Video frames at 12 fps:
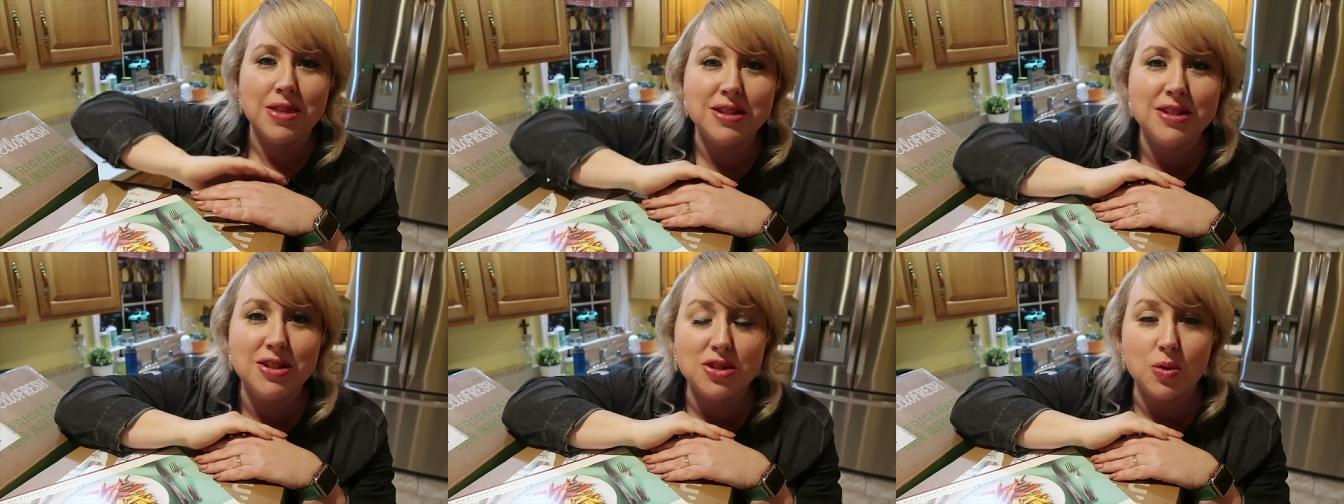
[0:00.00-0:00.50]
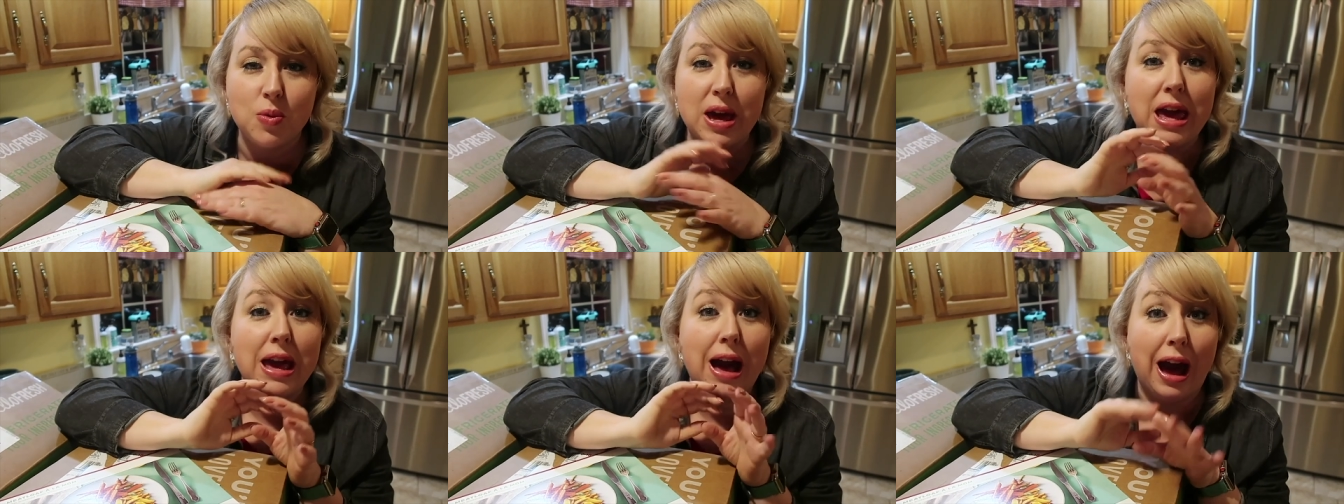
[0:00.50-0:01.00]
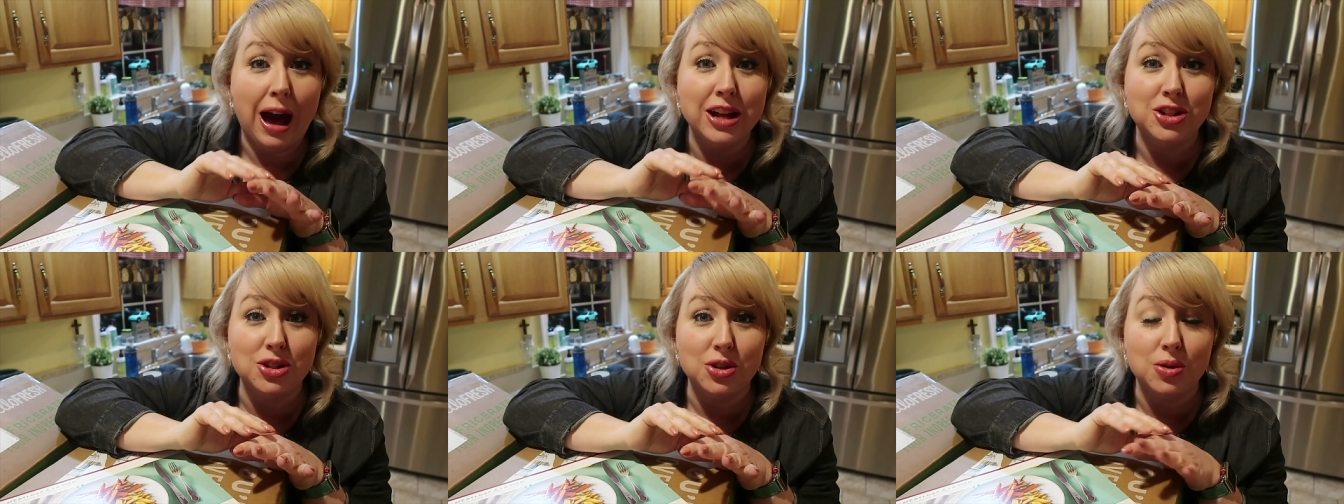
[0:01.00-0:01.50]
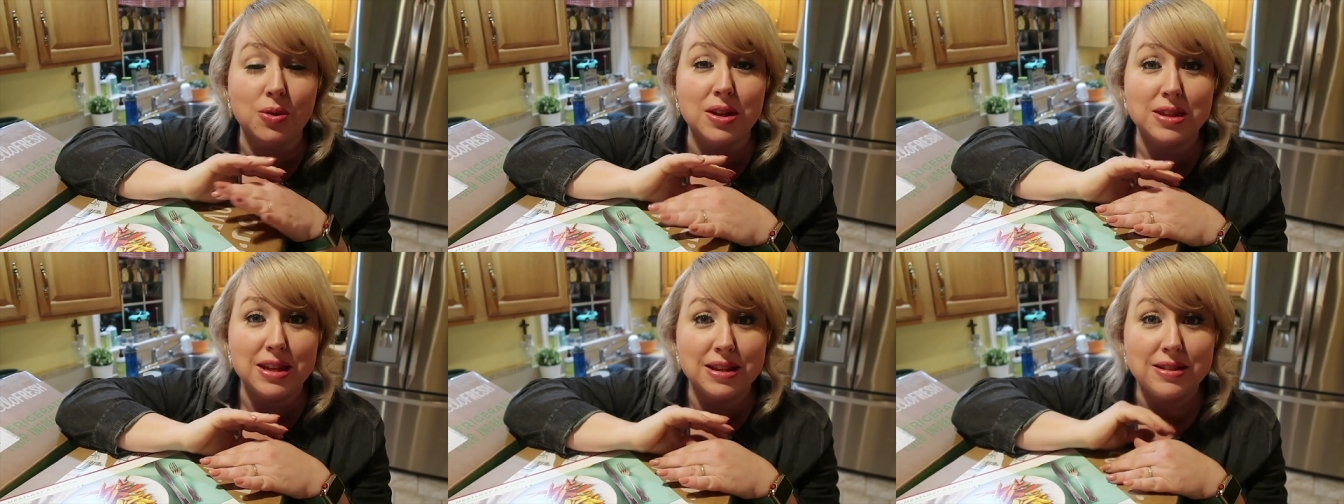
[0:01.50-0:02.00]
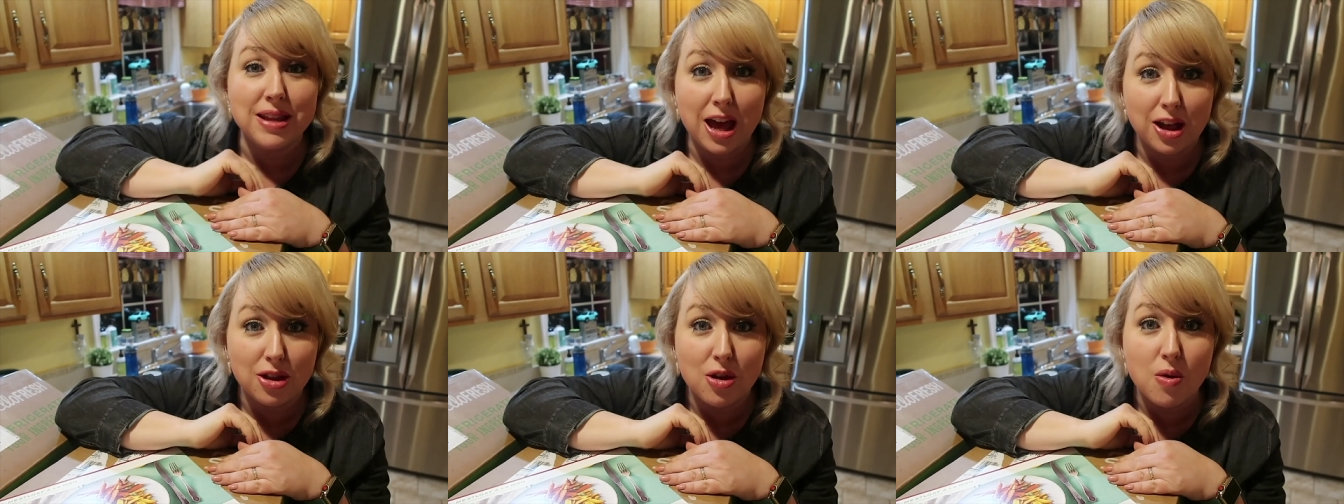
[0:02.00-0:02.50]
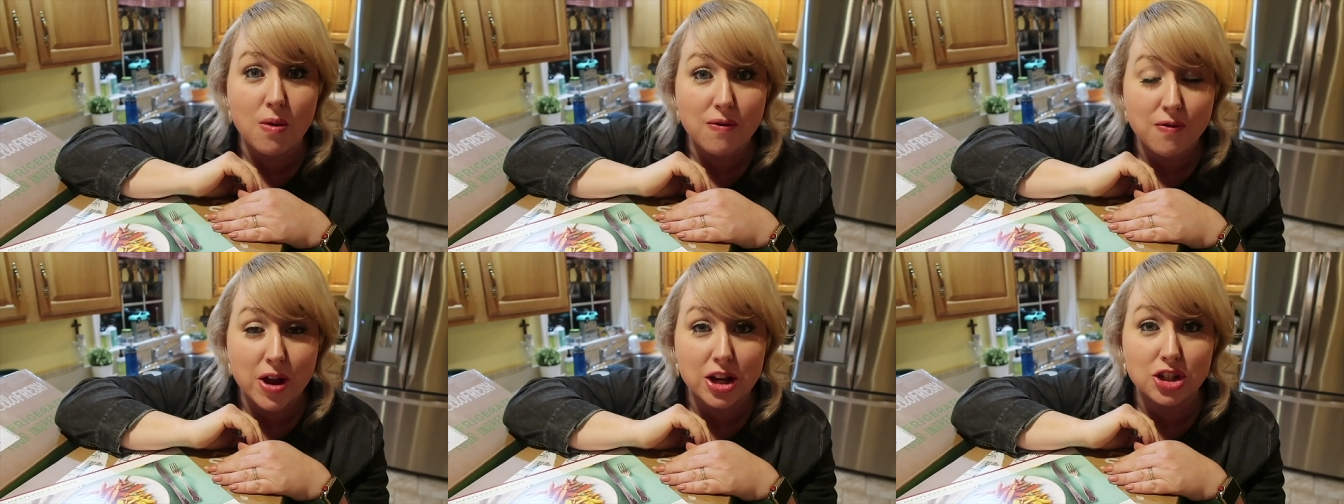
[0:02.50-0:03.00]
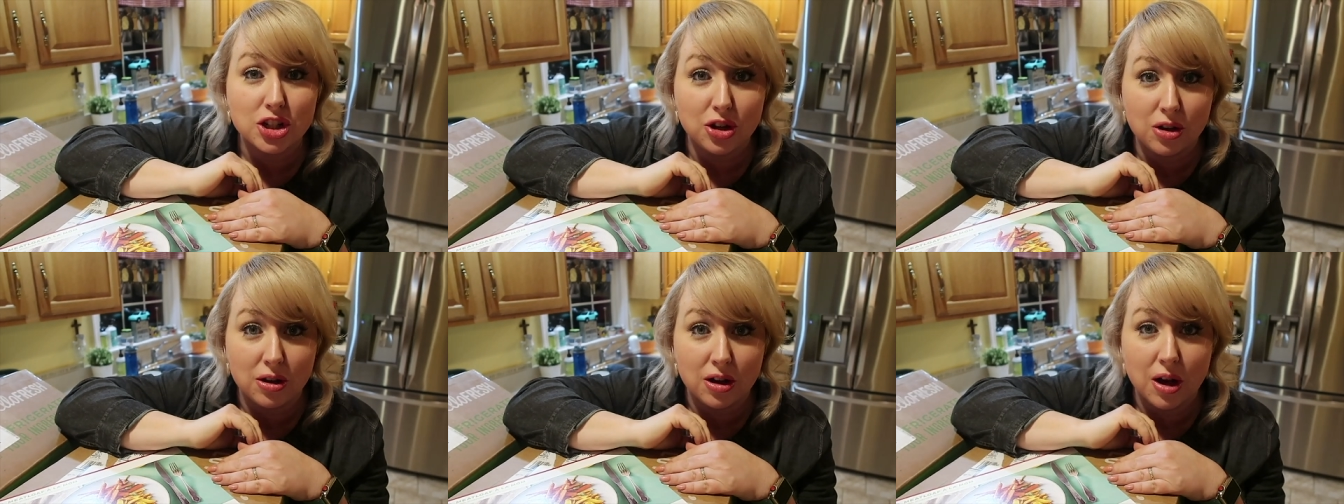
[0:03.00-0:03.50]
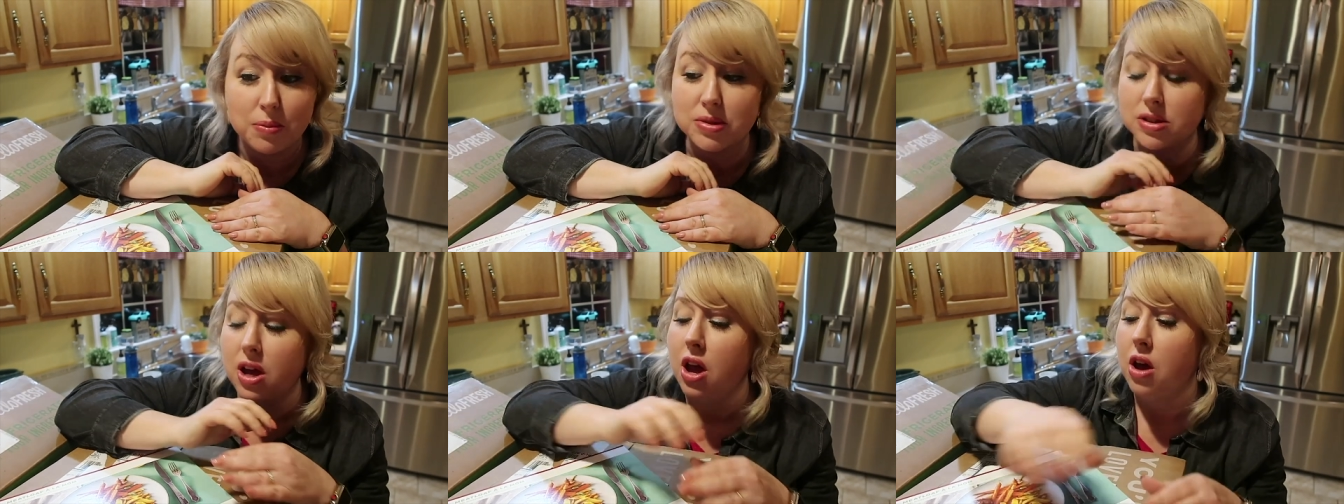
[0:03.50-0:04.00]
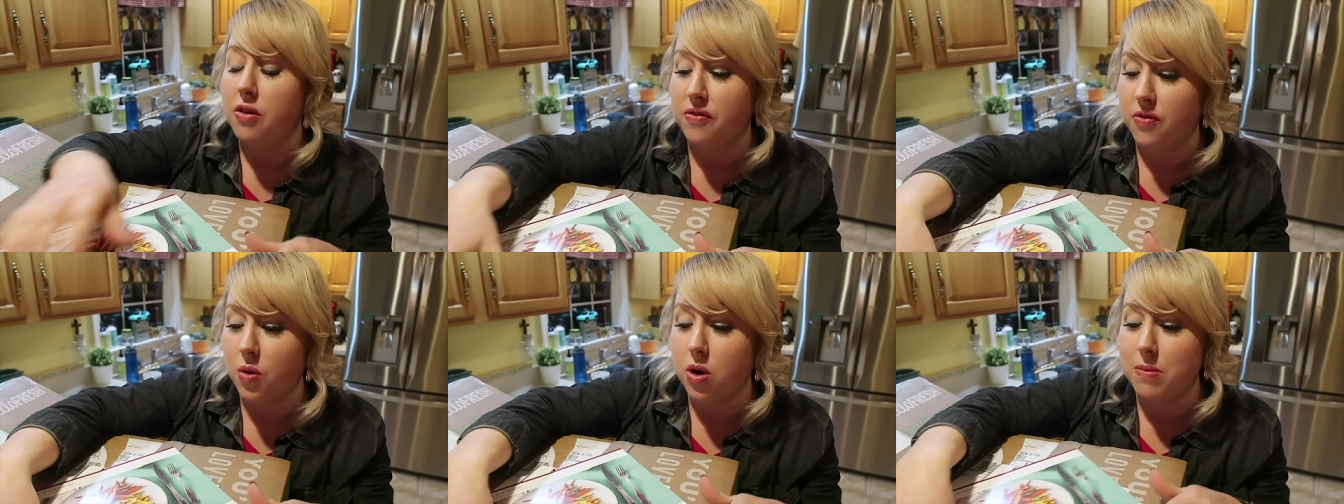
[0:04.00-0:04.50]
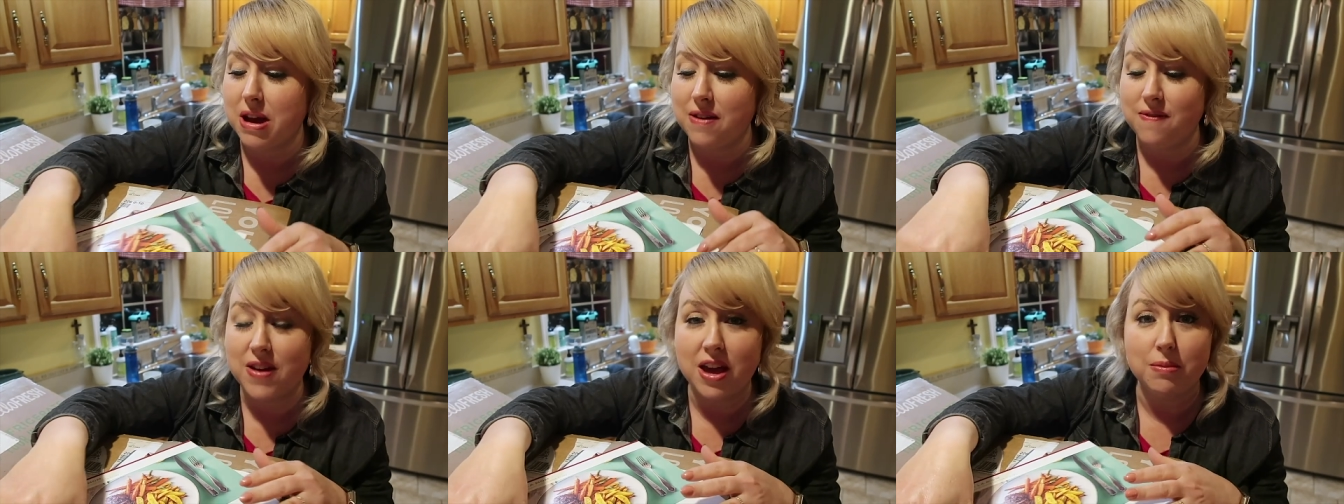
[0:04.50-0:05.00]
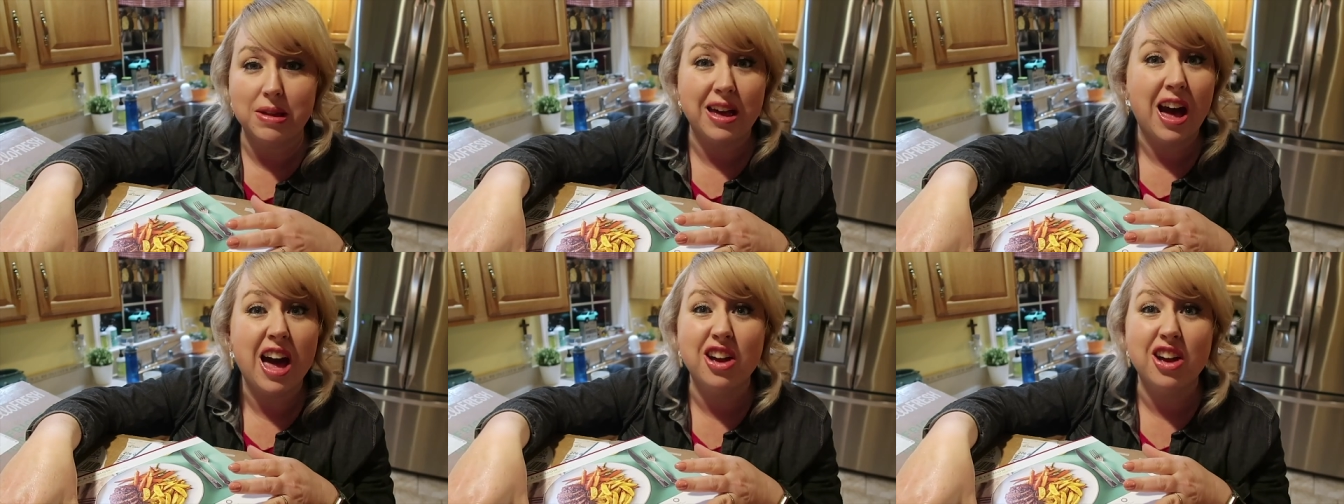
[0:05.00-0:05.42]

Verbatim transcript: this is the way I do these HelloFresh cookups for my family.